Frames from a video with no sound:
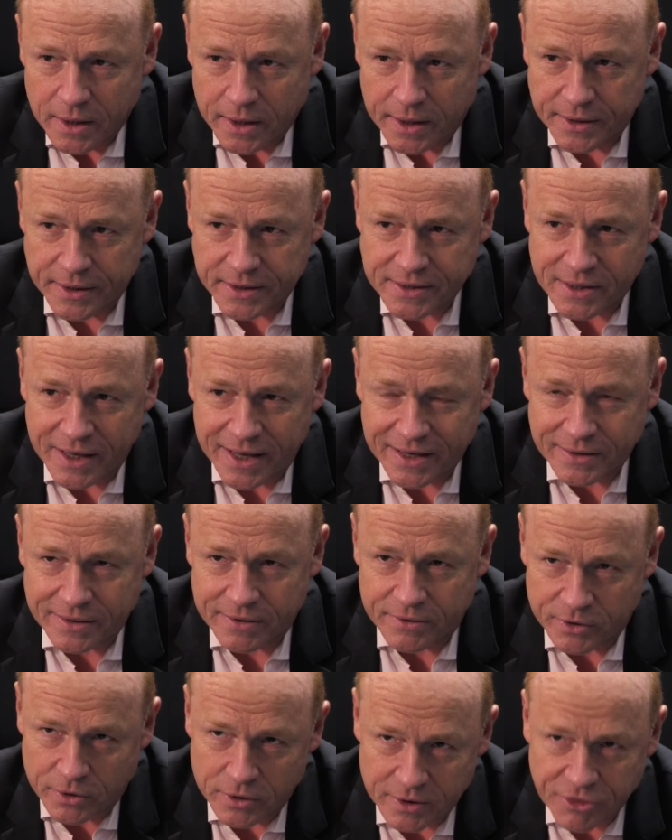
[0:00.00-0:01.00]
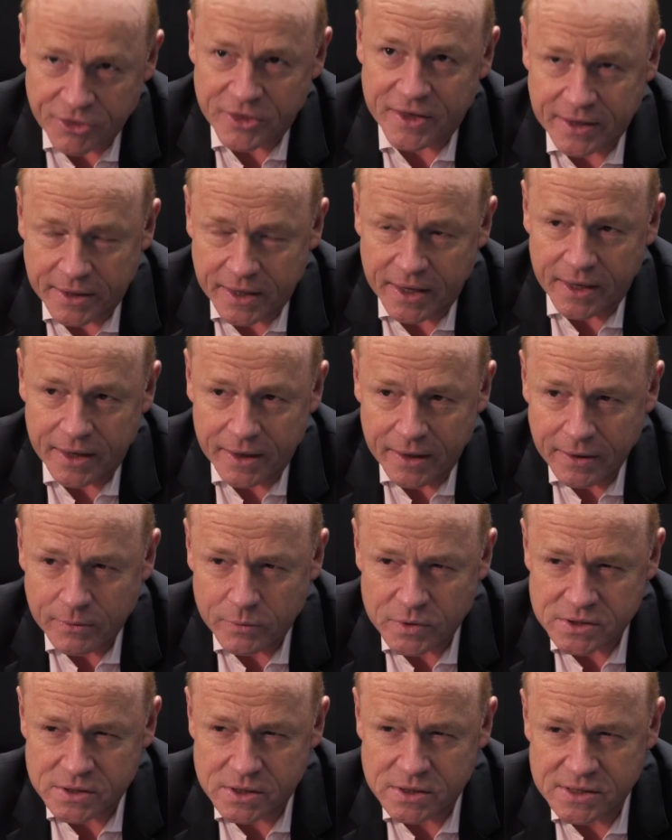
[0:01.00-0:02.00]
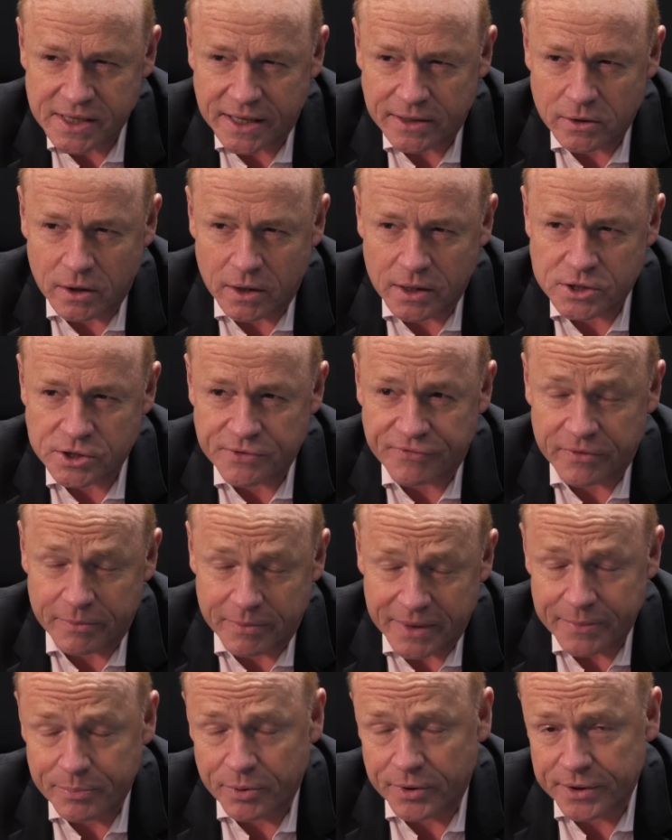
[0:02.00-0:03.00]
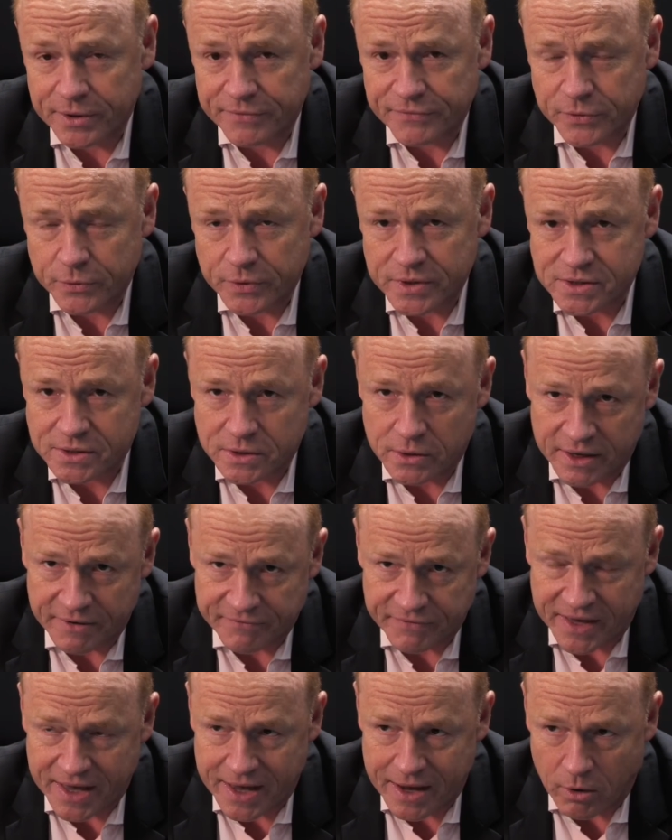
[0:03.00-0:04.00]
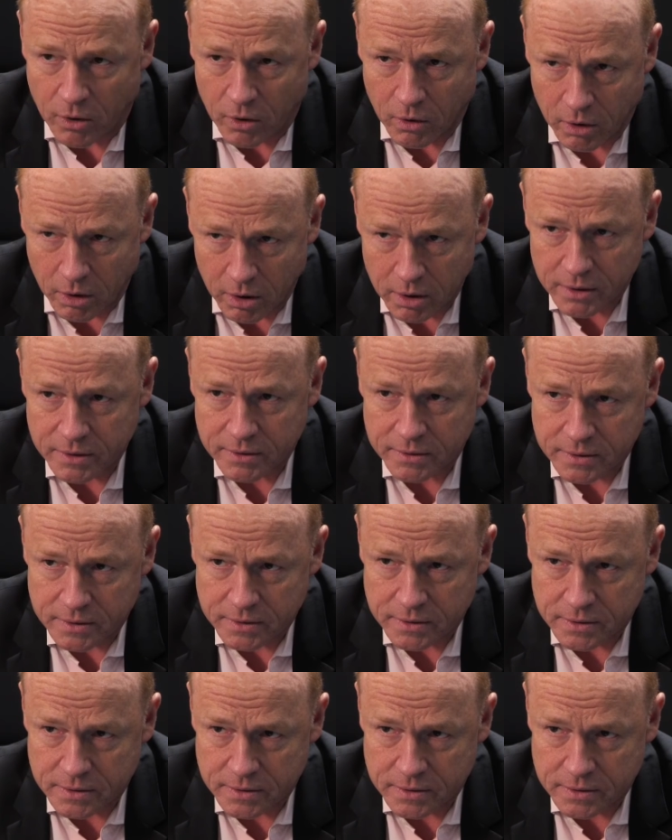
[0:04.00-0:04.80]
And the good thing here with this technology, from my point of view, is you have all